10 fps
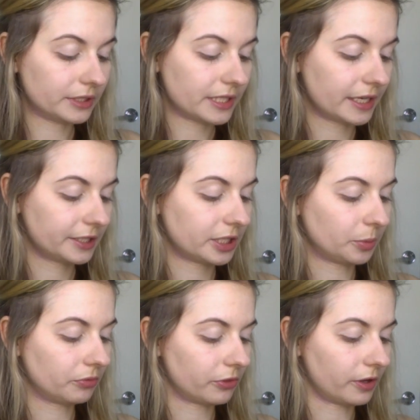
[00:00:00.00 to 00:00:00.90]
take some
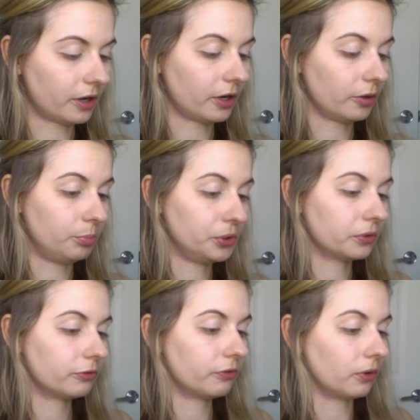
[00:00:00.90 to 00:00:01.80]
of the
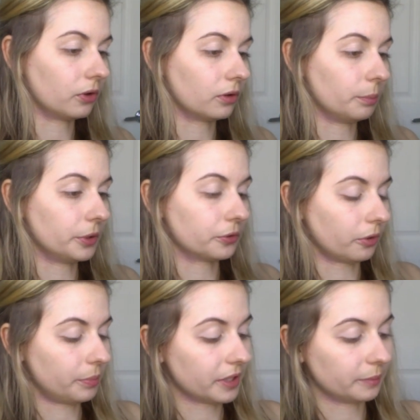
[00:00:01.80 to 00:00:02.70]
beautiful mineral
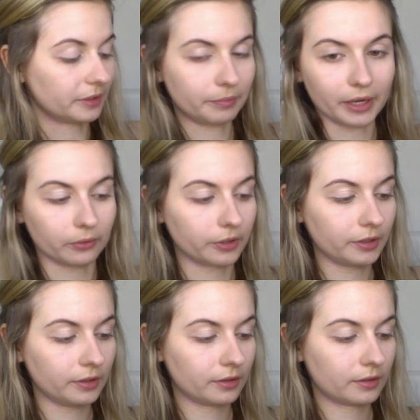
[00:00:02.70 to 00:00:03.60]
pigment powder